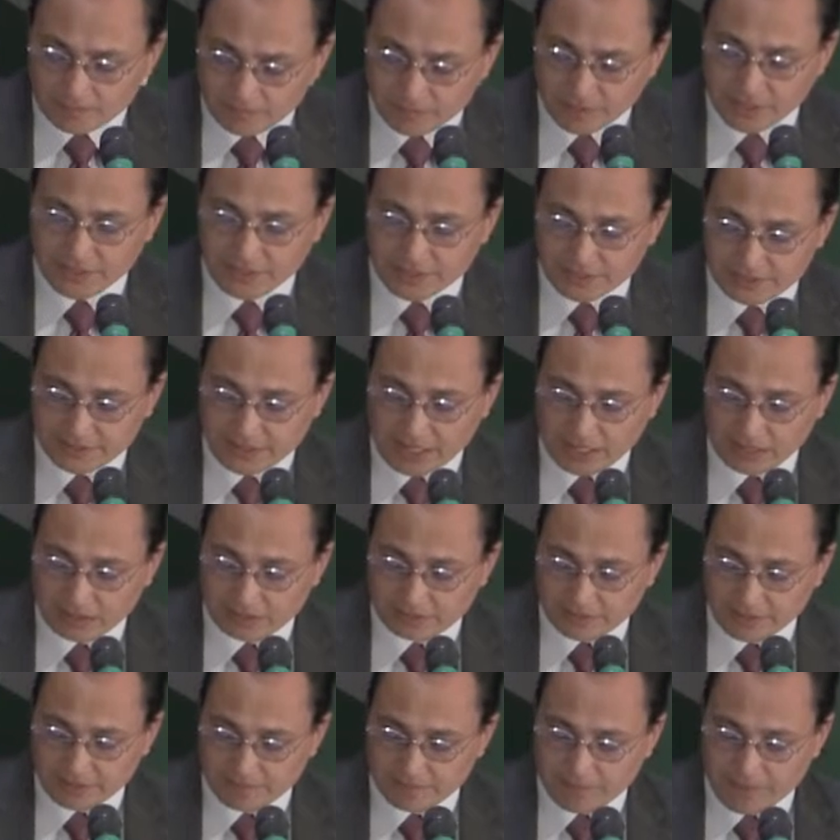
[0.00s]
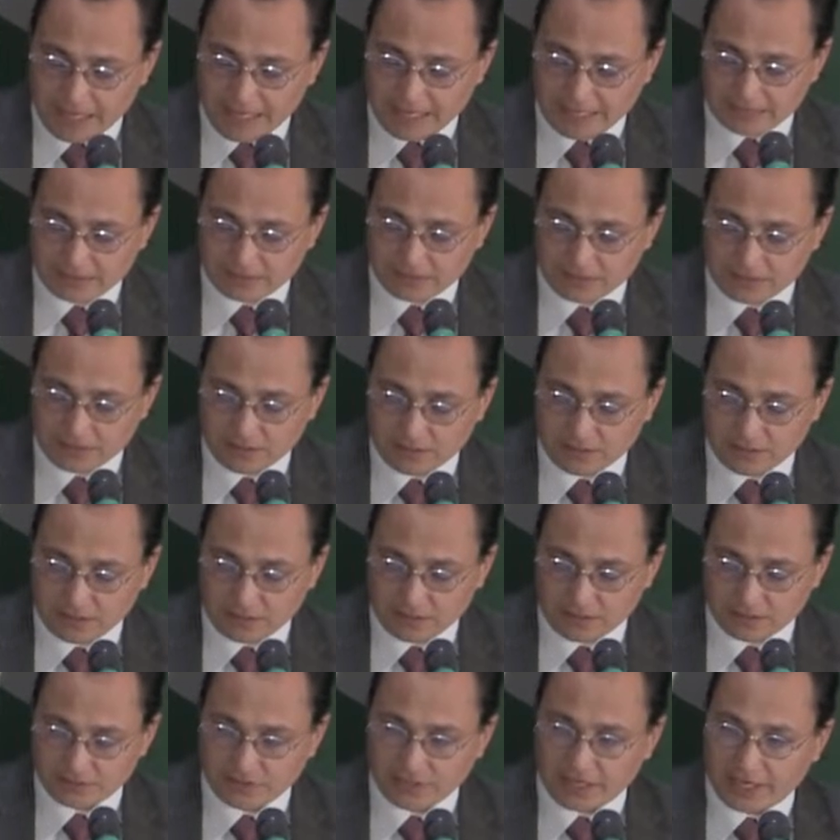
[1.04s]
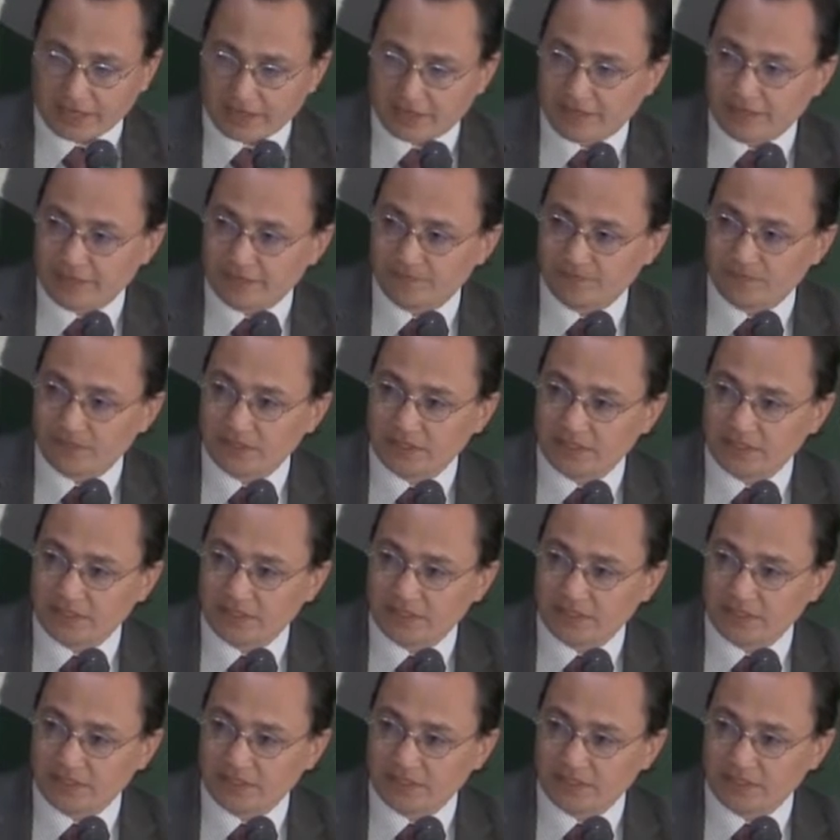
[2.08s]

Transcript: billion impact on the area.